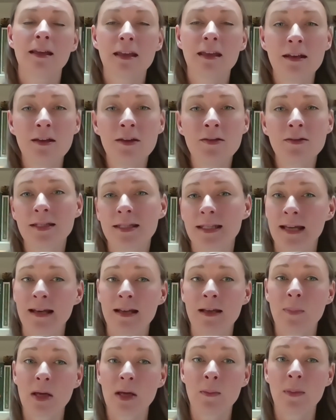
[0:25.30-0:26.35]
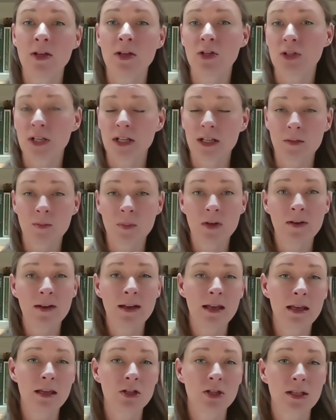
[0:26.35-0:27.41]
In a new study published in
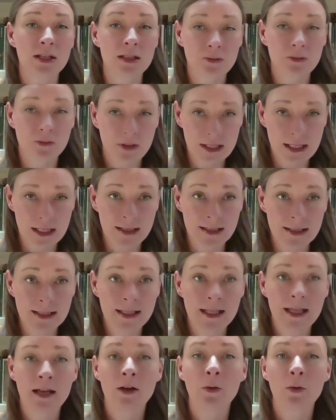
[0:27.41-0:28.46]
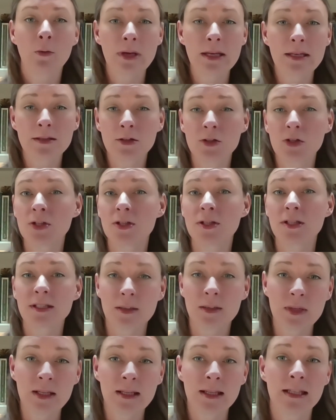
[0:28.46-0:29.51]
Communications Physics, researchers
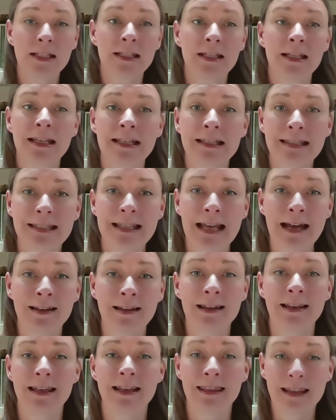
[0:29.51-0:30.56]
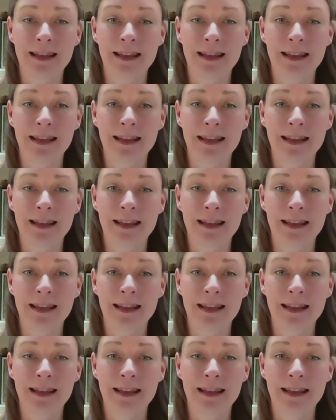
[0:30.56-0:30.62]
simulated exactly